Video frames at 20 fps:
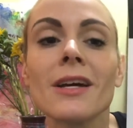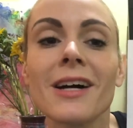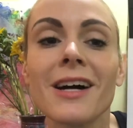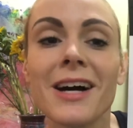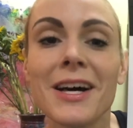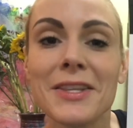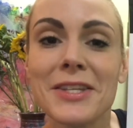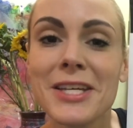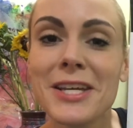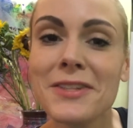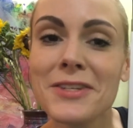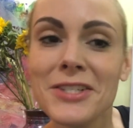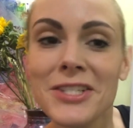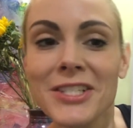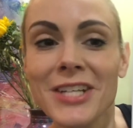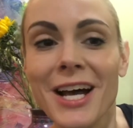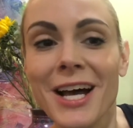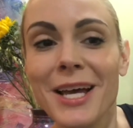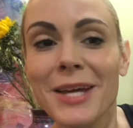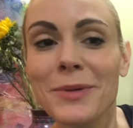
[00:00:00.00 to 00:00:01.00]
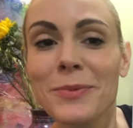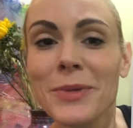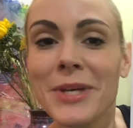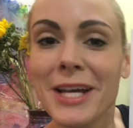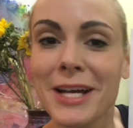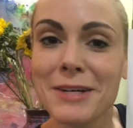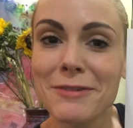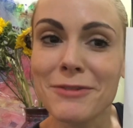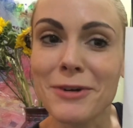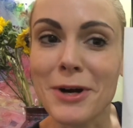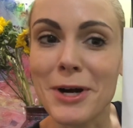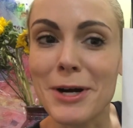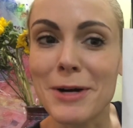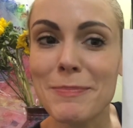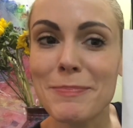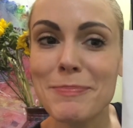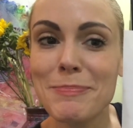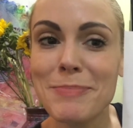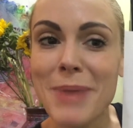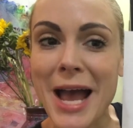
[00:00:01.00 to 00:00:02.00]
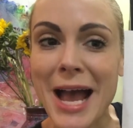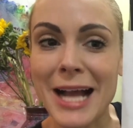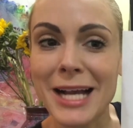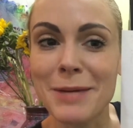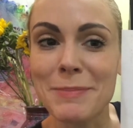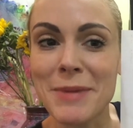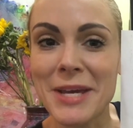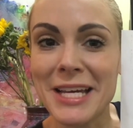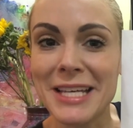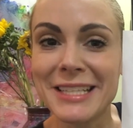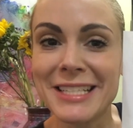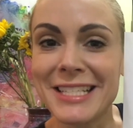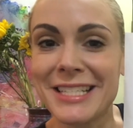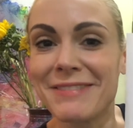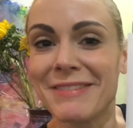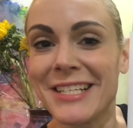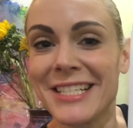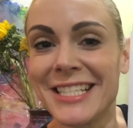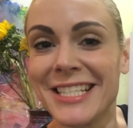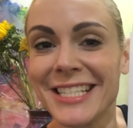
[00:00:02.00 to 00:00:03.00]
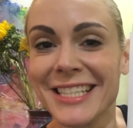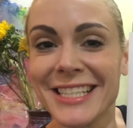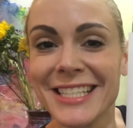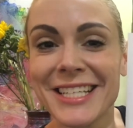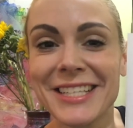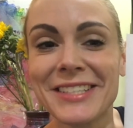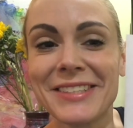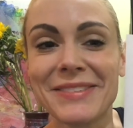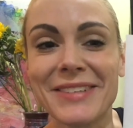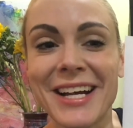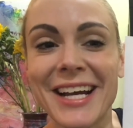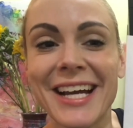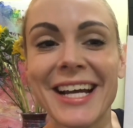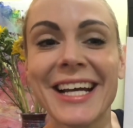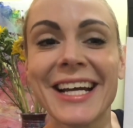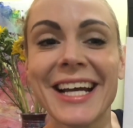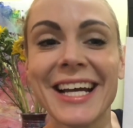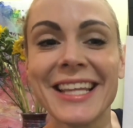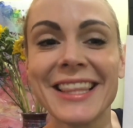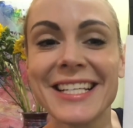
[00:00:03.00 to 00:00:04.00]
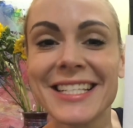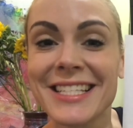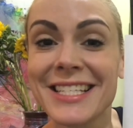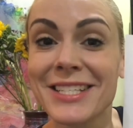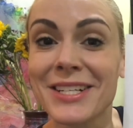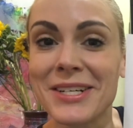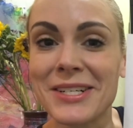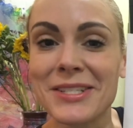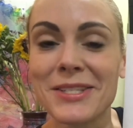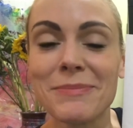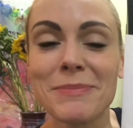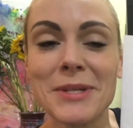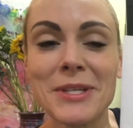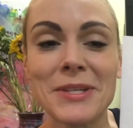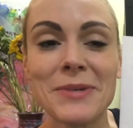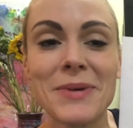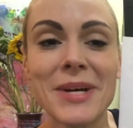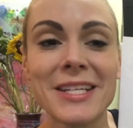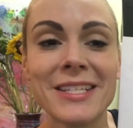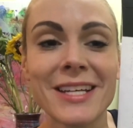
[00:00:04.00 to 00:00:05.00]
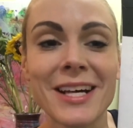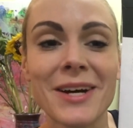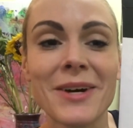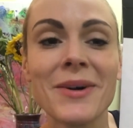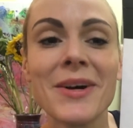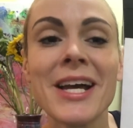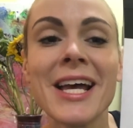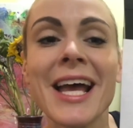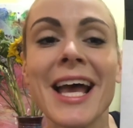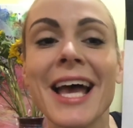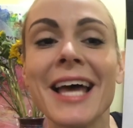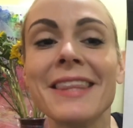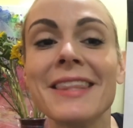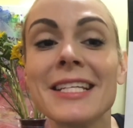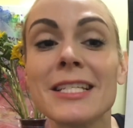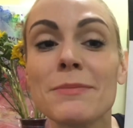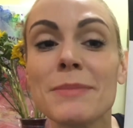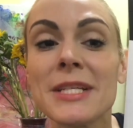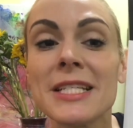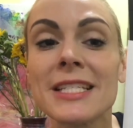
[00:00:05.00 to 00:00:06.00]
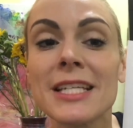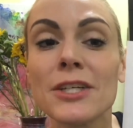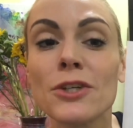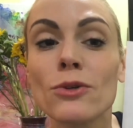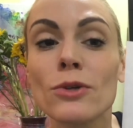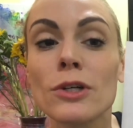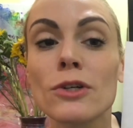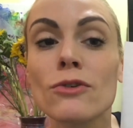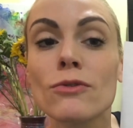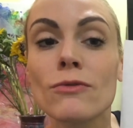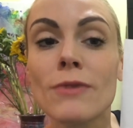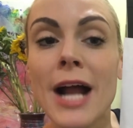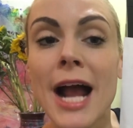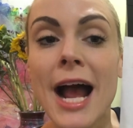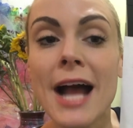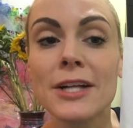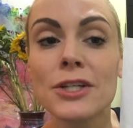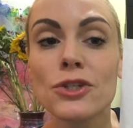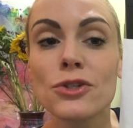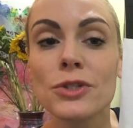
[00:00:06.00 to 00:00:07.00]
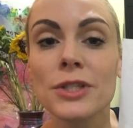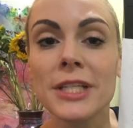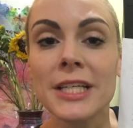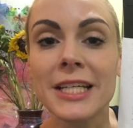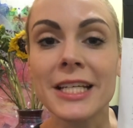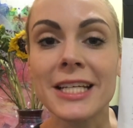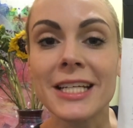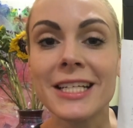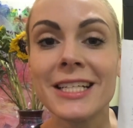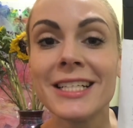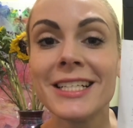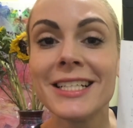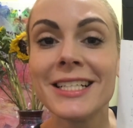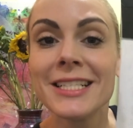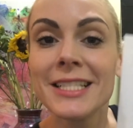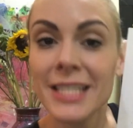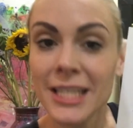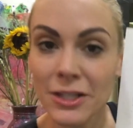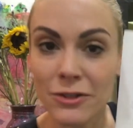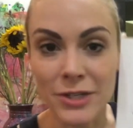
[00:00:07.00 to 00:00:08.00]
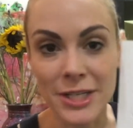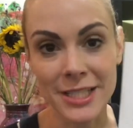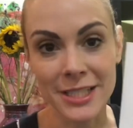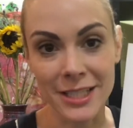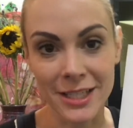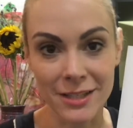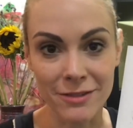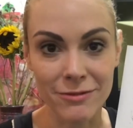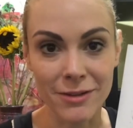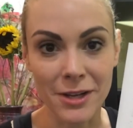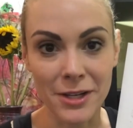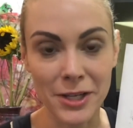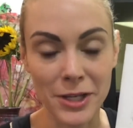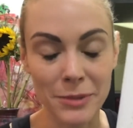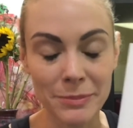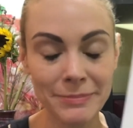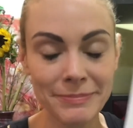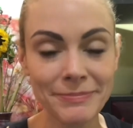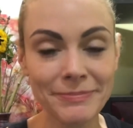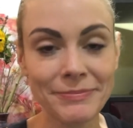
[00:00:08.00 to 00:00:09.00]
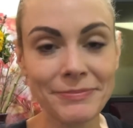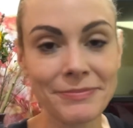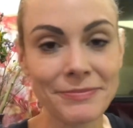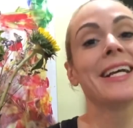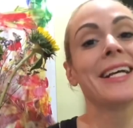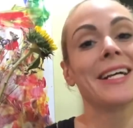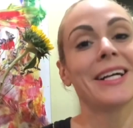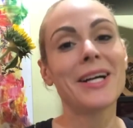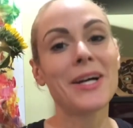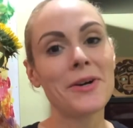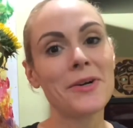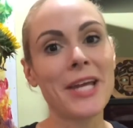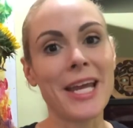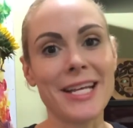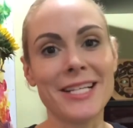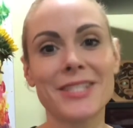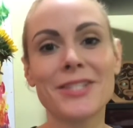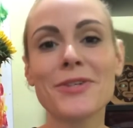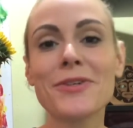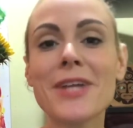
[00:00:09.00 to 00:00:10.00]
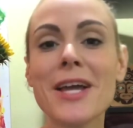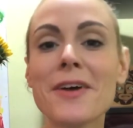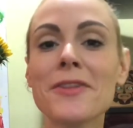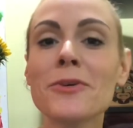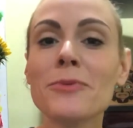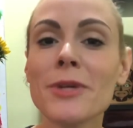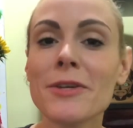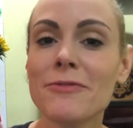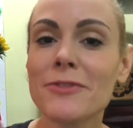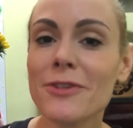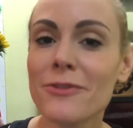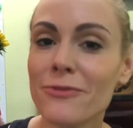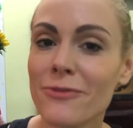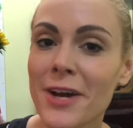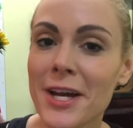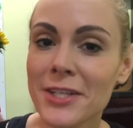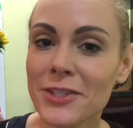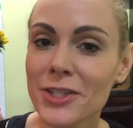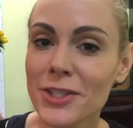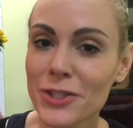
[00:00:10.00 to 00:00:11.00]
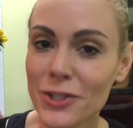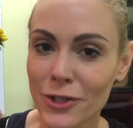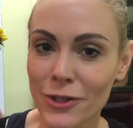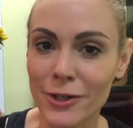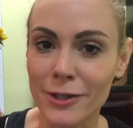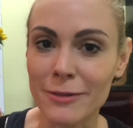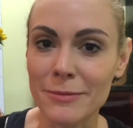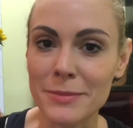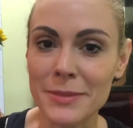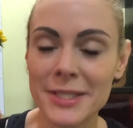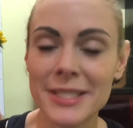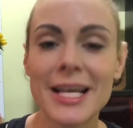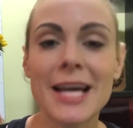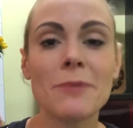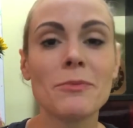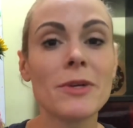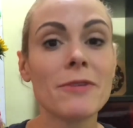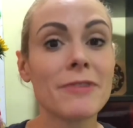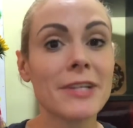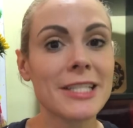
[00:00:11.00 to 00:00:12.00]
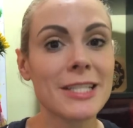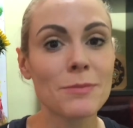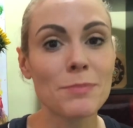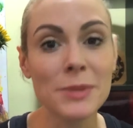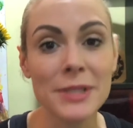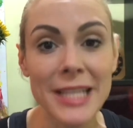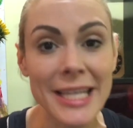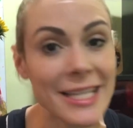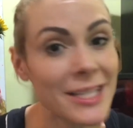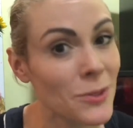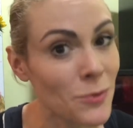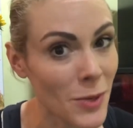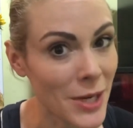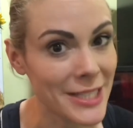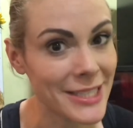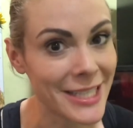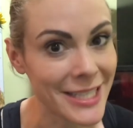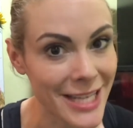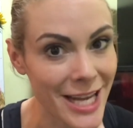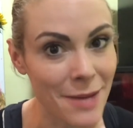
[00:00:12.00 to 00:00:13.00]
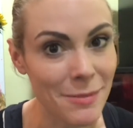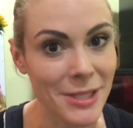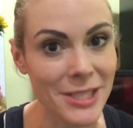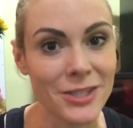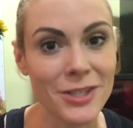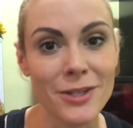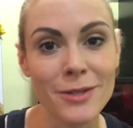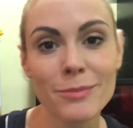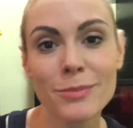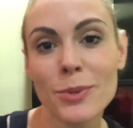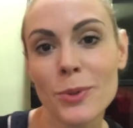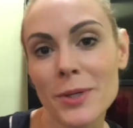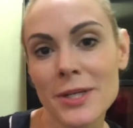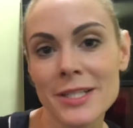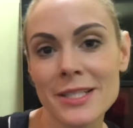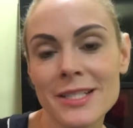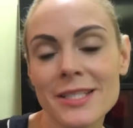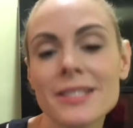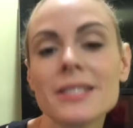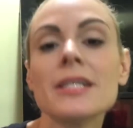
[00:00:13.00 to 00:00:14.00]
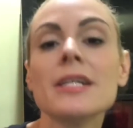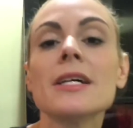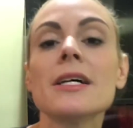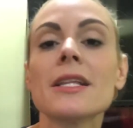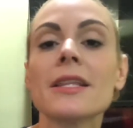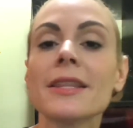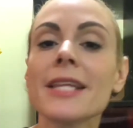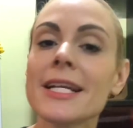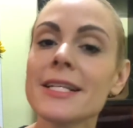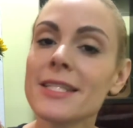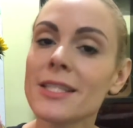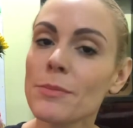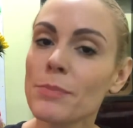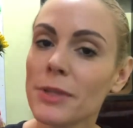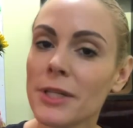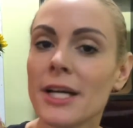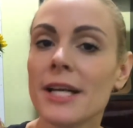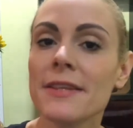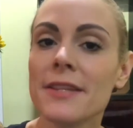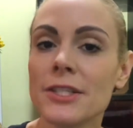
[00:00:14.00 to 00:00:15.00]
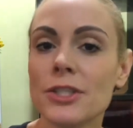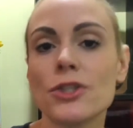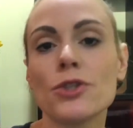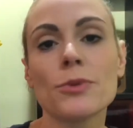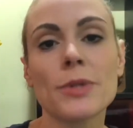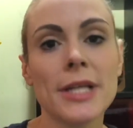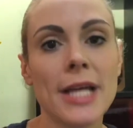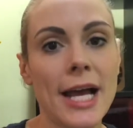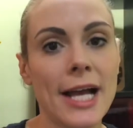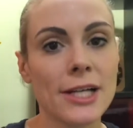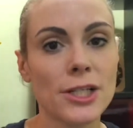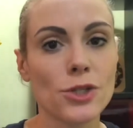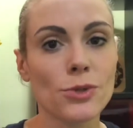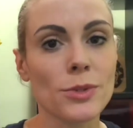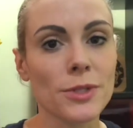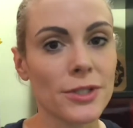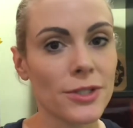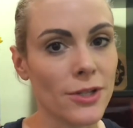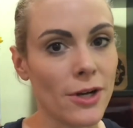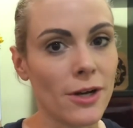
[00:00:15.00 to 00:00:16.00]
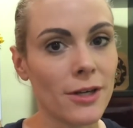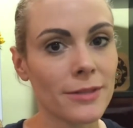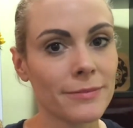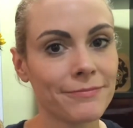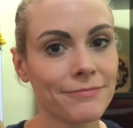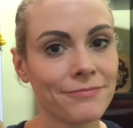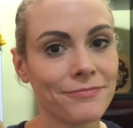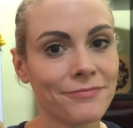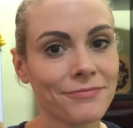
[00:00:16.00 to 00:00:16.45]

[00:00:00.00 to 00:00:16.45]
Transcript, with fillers: On the other side, we have our Pac-Man that's facing the other way, and this is our diminuendo. And this means that you're gradually decreasing in volume. Okay, so now that we've defined our terms and we've explained why dynamics are important, let's apply this to an actual song.